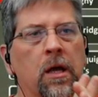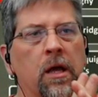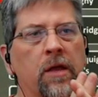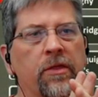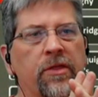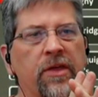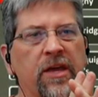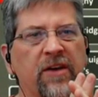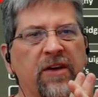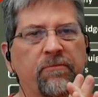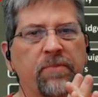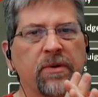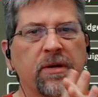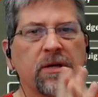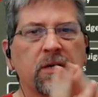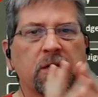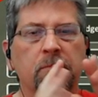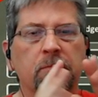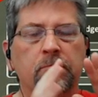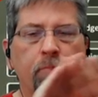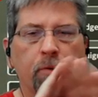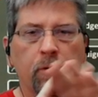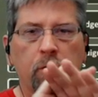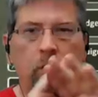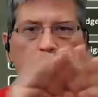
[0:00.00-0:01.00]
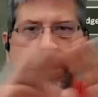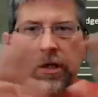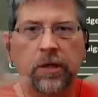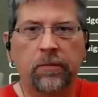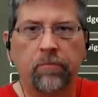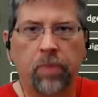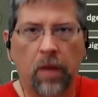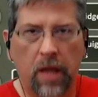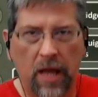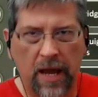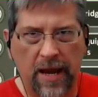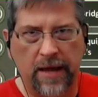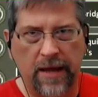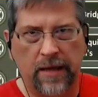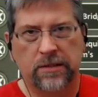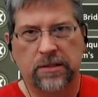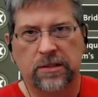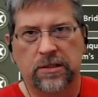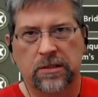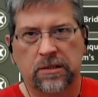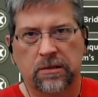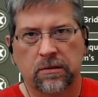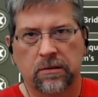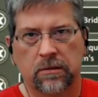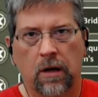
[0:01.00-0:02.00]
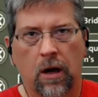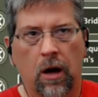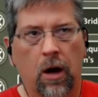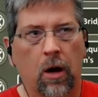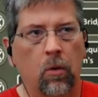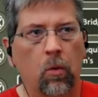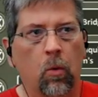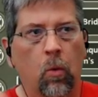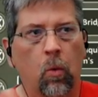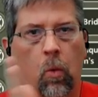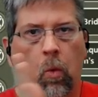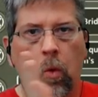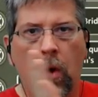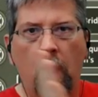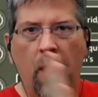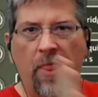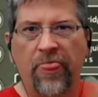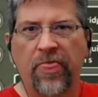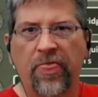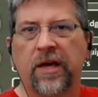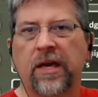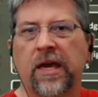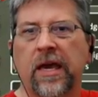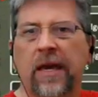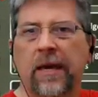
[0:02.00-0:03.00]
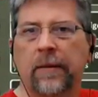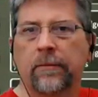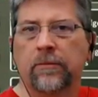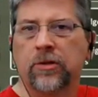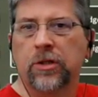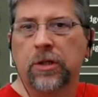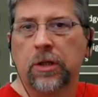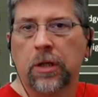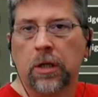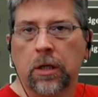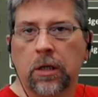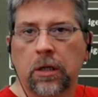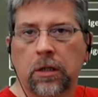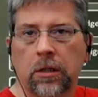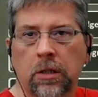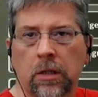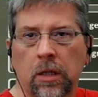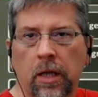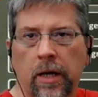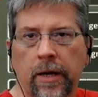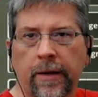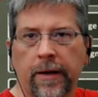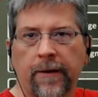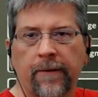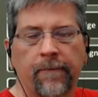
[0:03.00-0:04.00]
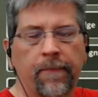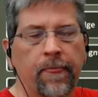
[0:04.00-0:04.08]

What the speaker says: they have been complete blanks on what the game is going to look like.